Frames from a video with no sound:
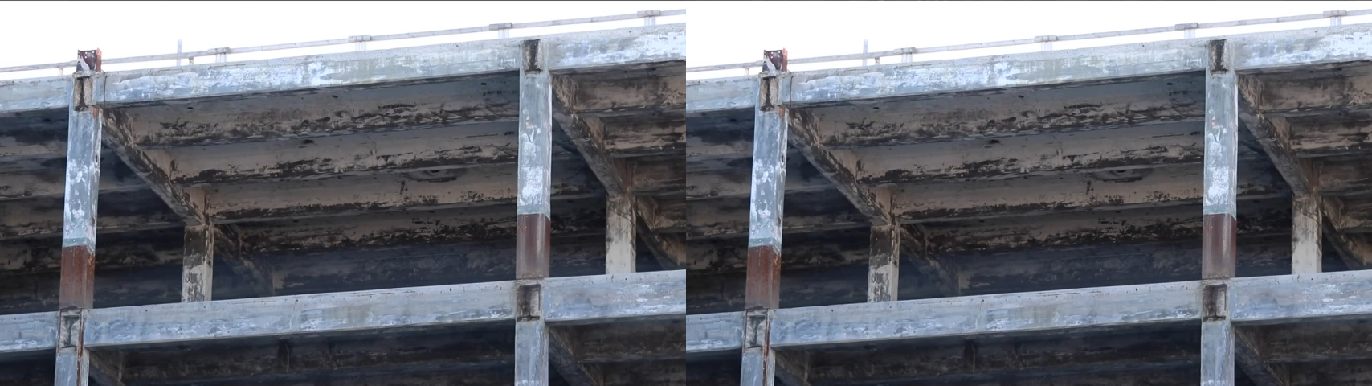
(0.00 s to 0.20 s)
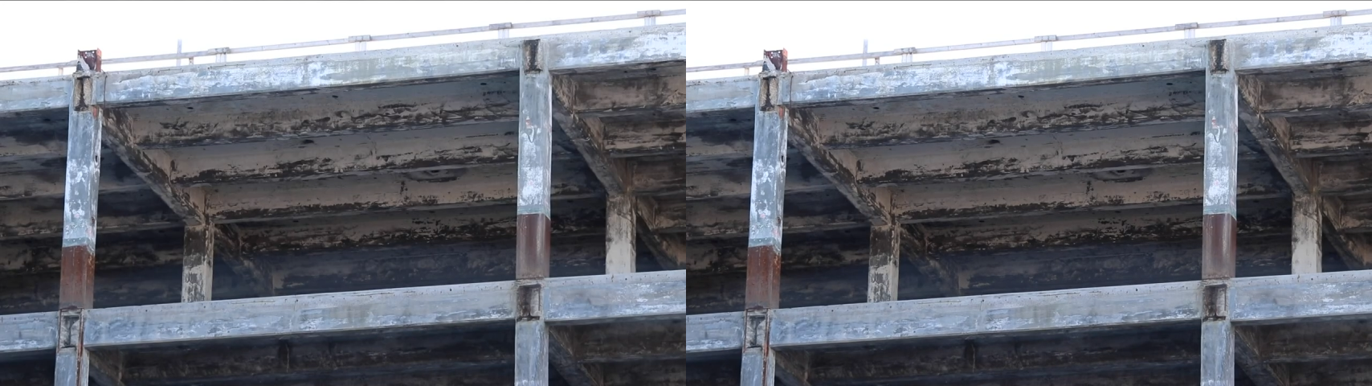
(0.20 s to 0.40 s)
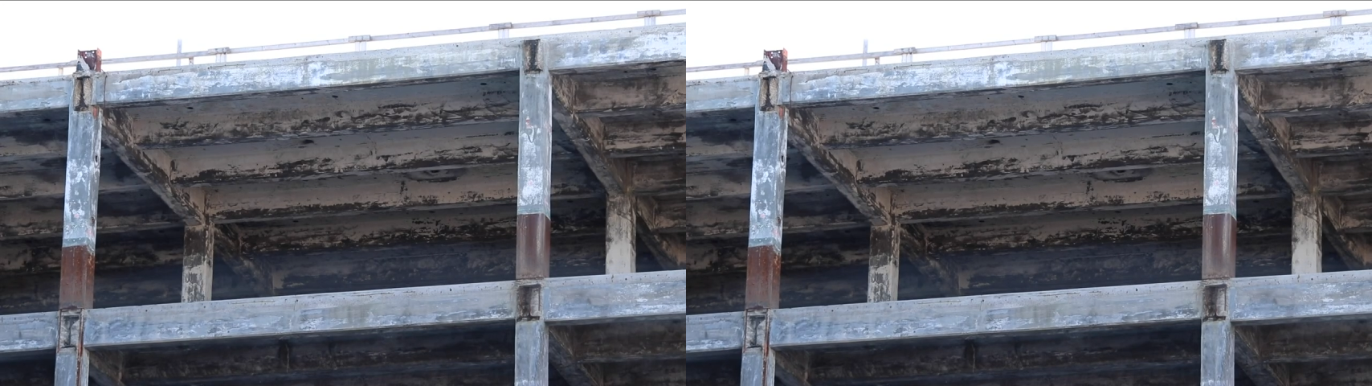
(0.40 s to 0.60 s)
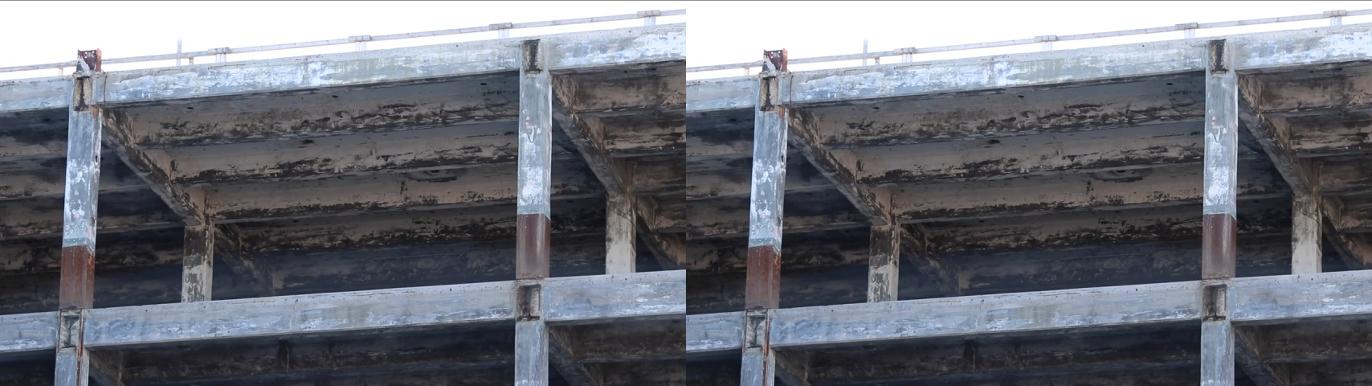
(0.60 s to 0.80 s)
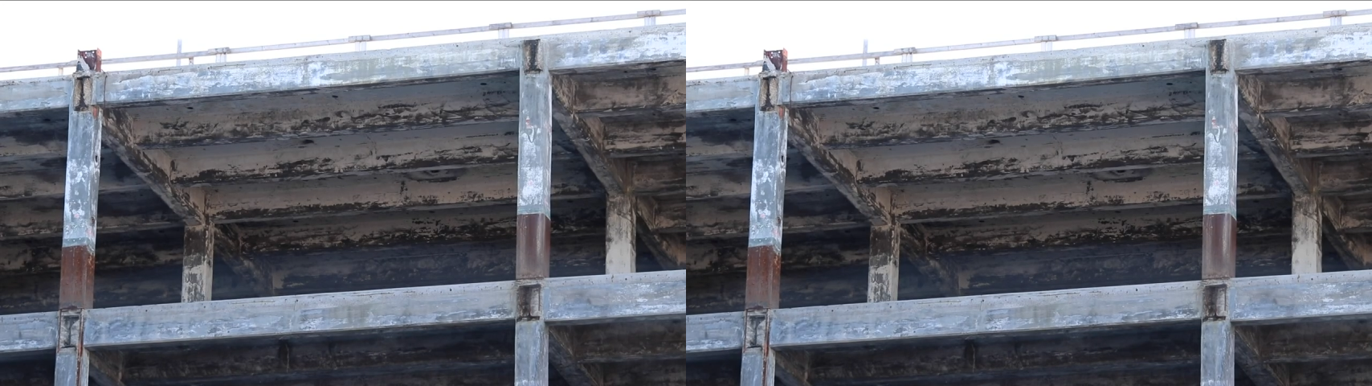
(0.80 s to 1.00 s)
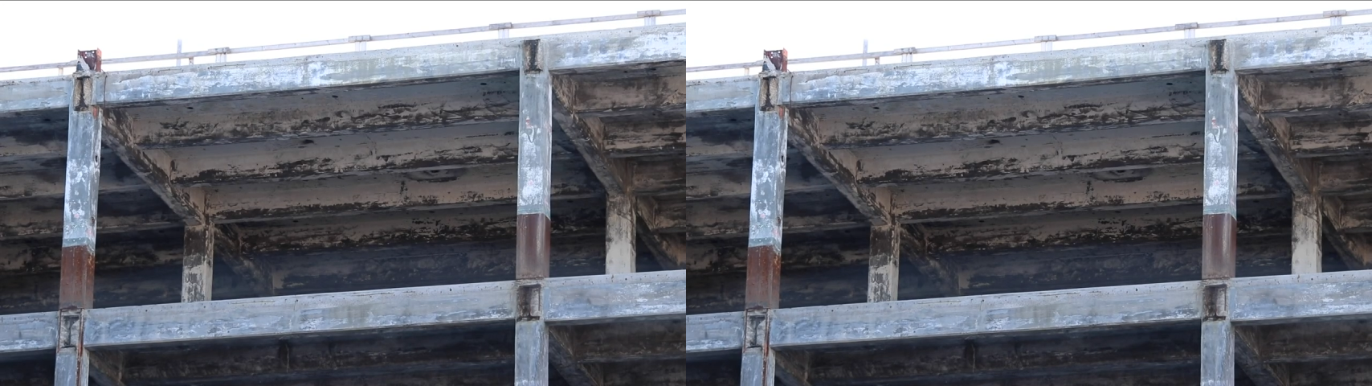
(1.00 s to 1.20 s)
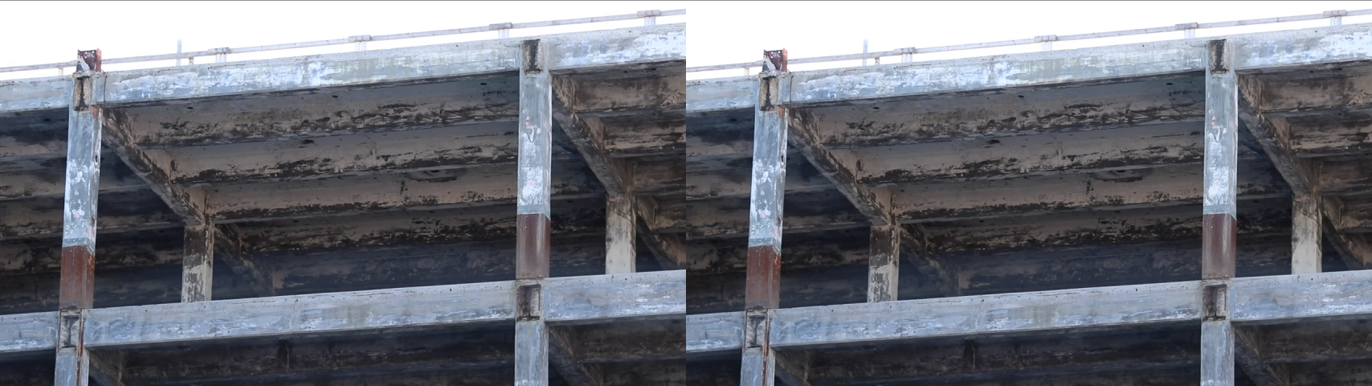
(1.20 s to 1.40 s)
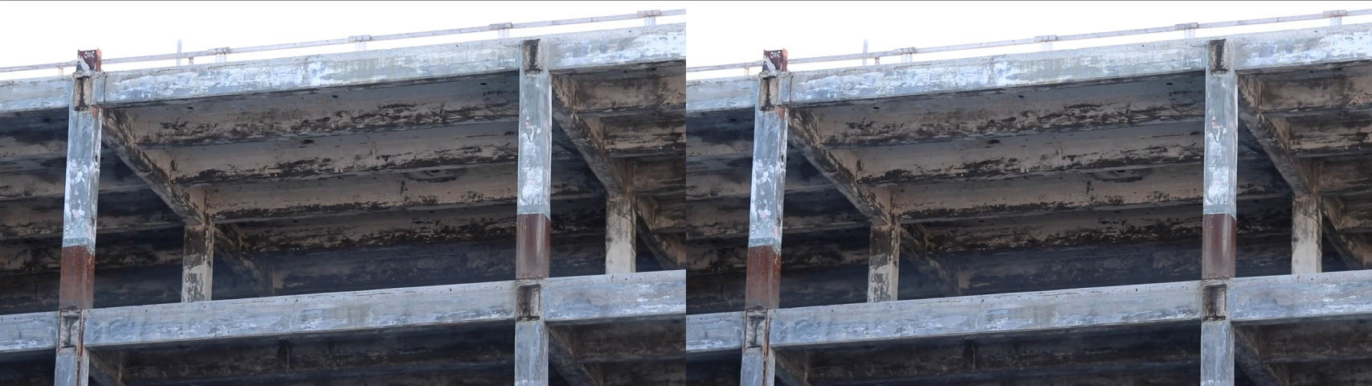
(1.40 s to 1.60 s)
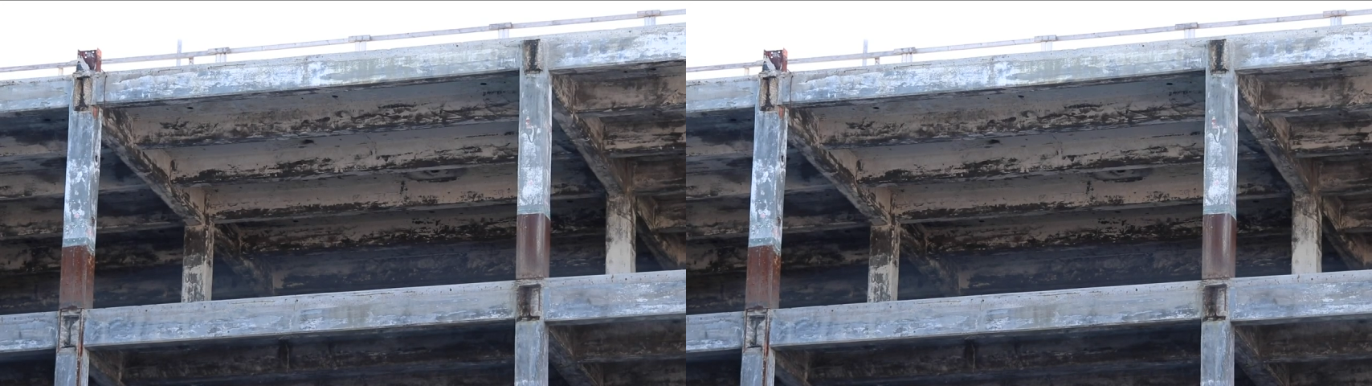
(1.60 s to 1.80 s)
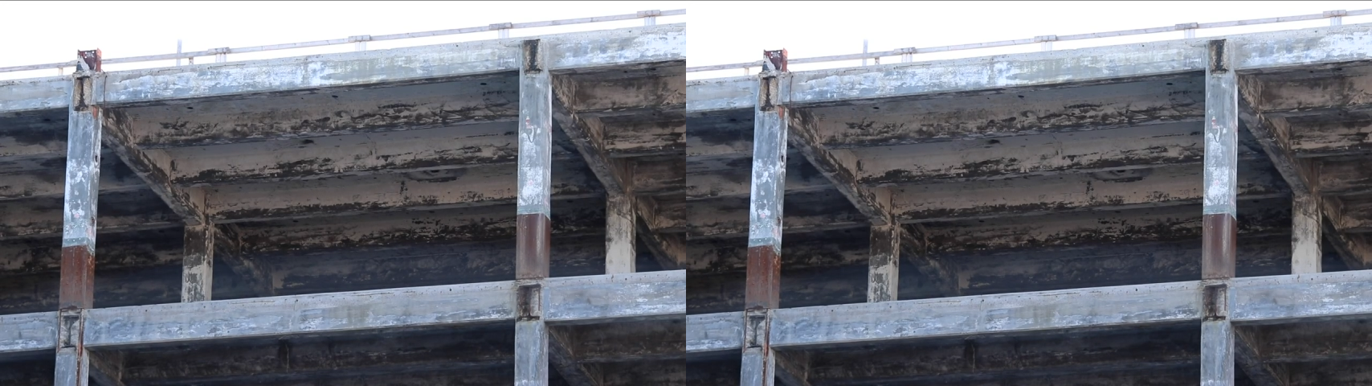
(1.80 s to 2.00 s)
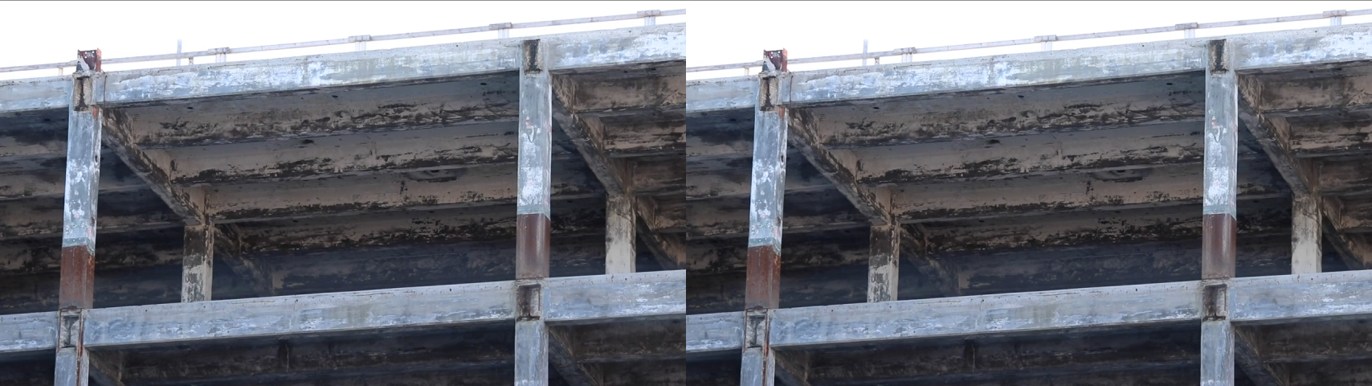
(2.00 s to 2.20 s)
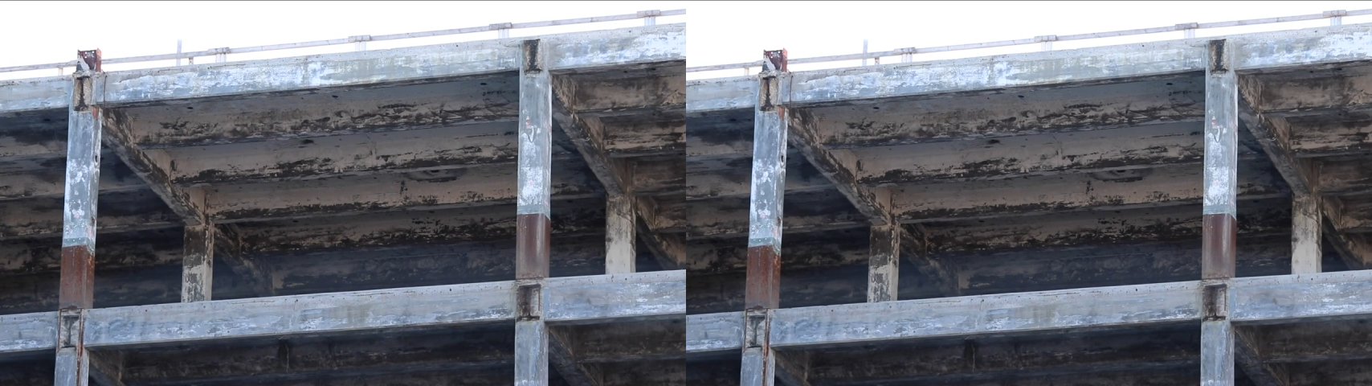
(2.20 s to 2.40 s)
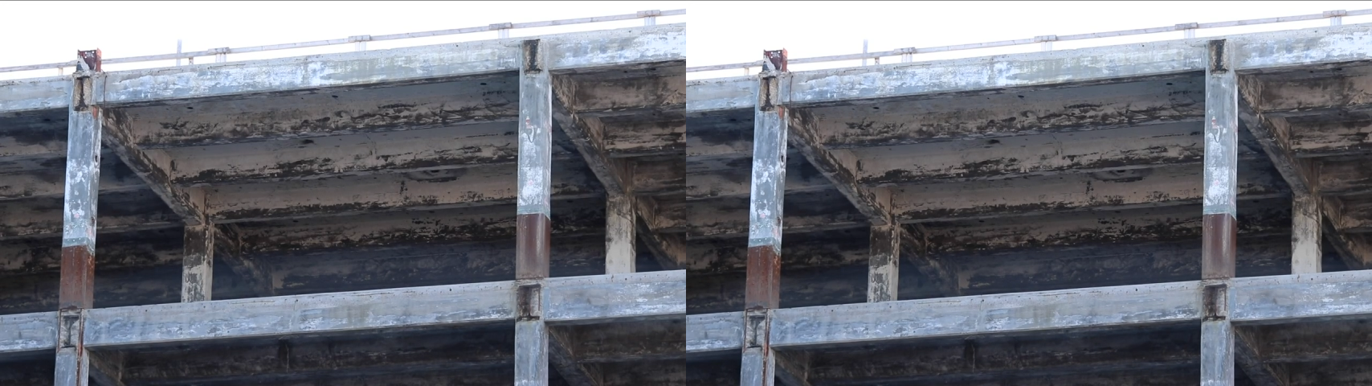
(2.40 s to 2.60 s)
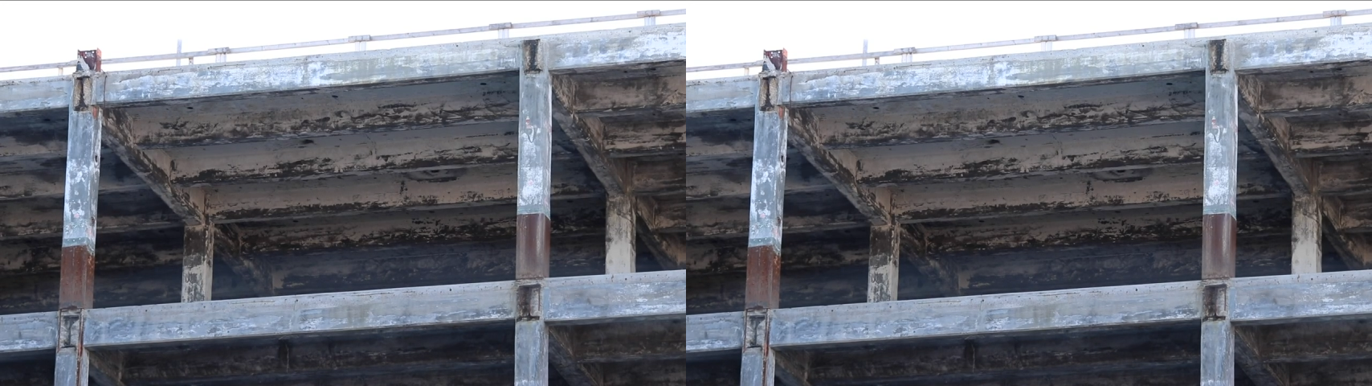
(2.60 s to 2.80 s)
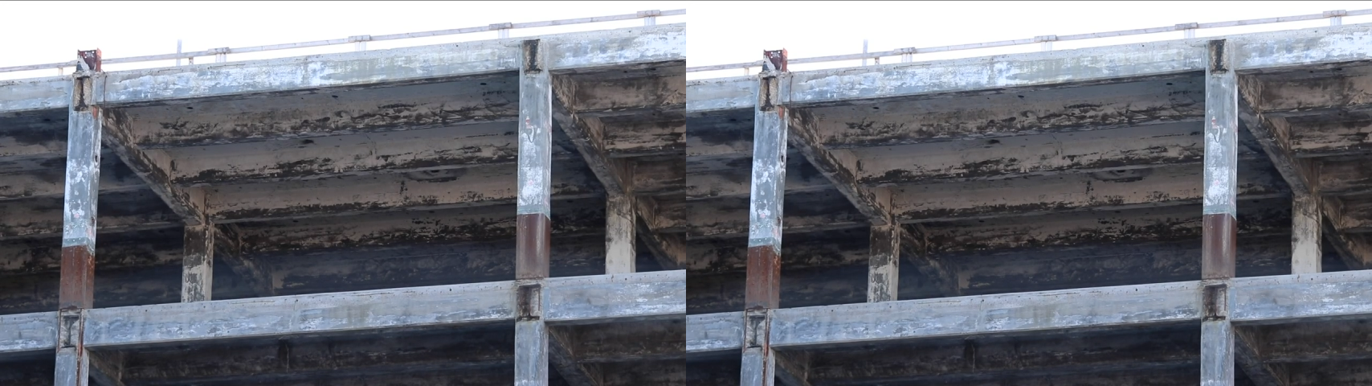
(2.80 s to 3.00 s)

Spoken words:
[unreadable: no face in view]